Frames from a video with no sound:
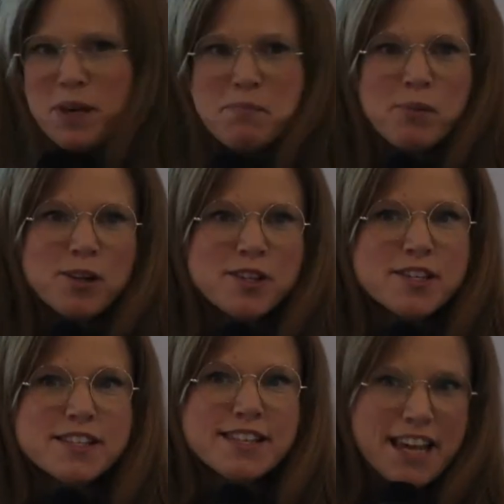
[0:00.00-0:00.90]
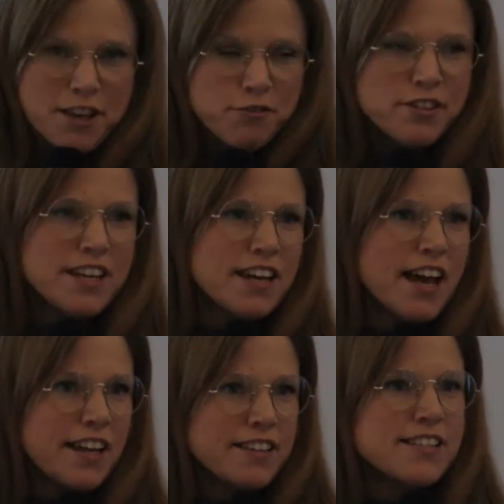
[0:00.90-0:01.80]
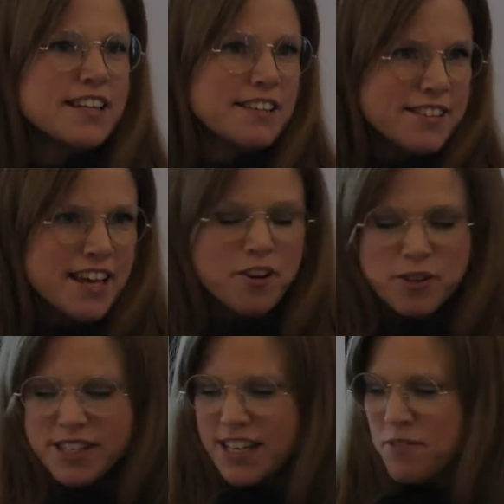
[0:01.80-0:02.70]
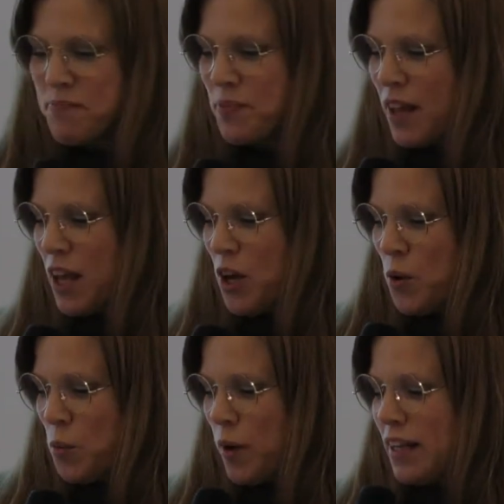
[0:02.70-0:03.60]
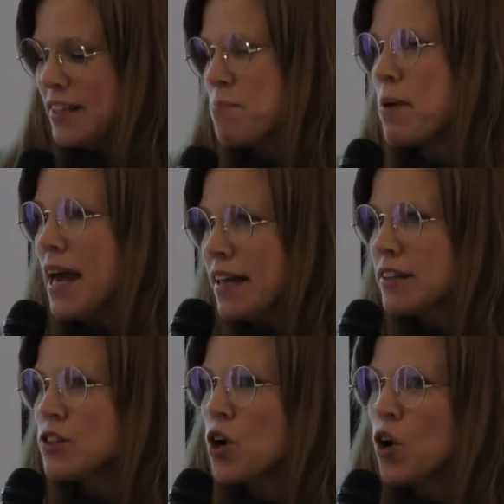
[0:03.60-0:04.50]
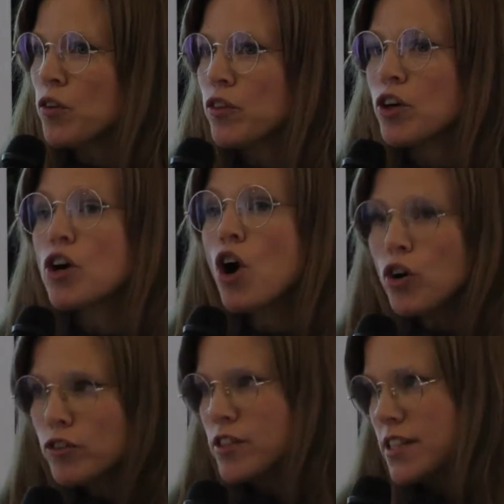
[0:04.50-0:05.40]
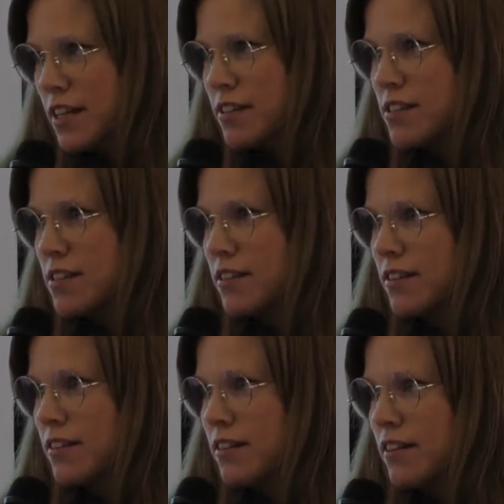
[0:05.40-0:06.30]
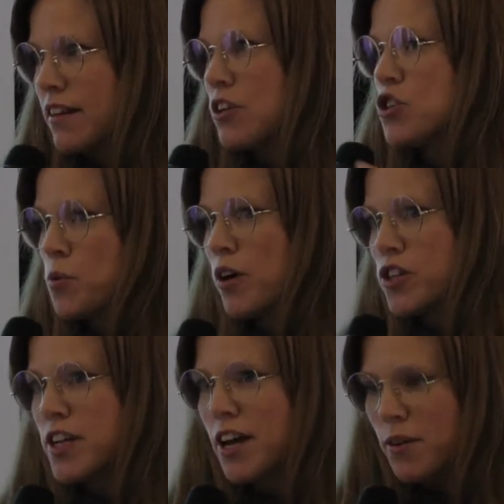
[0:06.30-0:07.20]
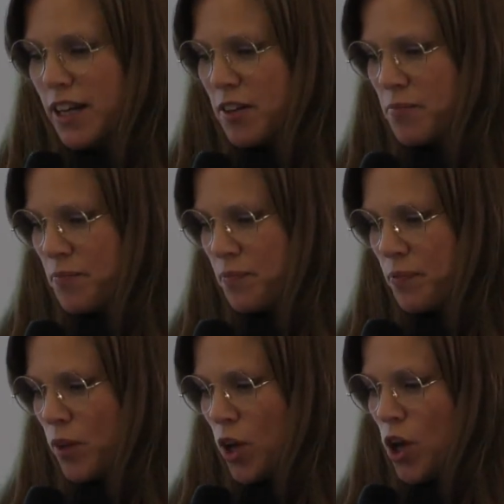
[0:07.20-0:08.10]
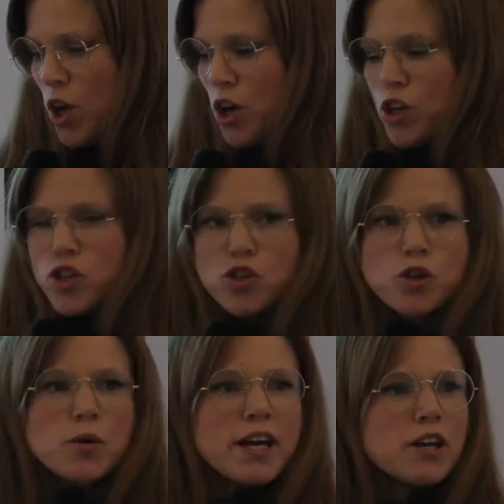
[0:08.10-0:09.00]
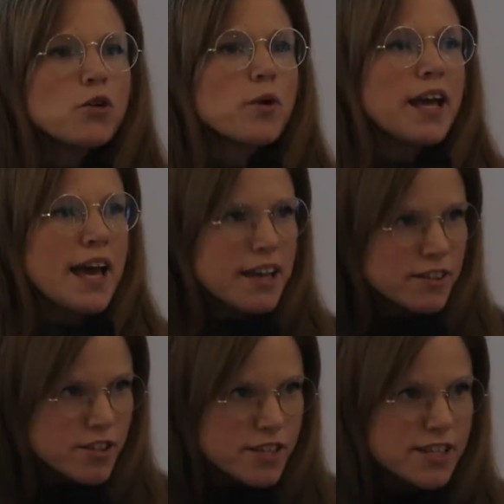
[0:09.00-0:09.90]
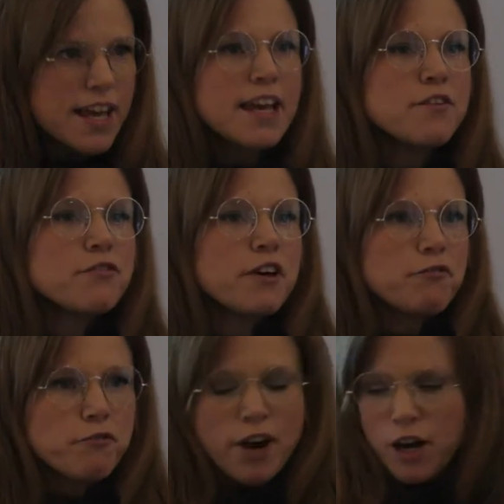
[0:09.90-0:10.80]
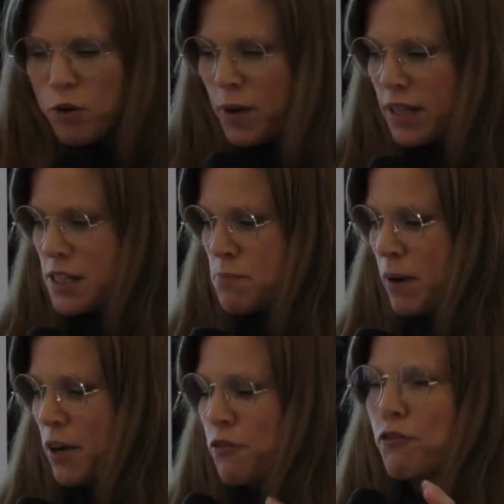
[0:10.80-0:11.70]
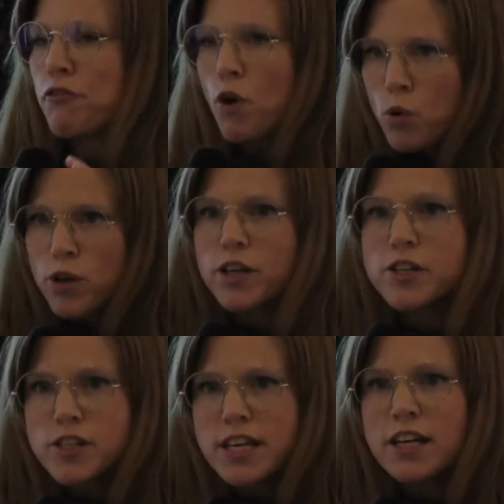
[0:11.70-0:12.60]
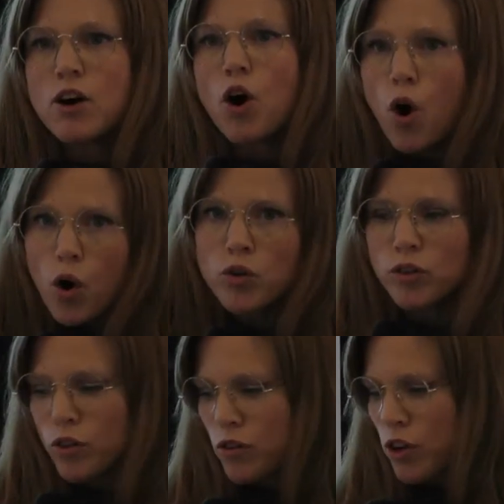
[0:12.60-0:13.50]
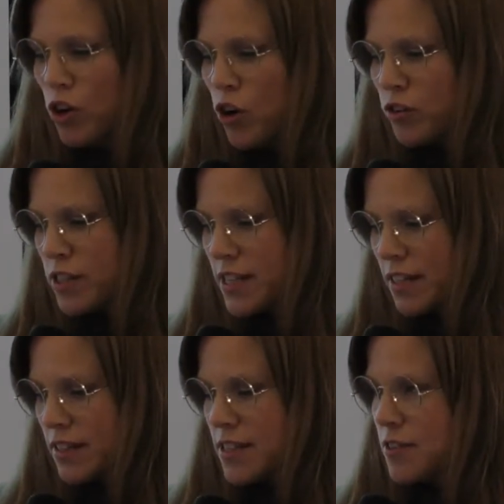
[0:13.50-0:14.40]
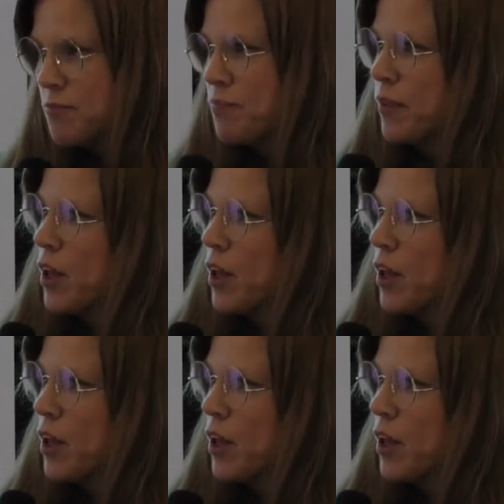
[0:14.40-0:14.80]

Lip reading: People's safety and integrity will depend on the content that you are sharing. So you can create a safe environment by focusing on the content.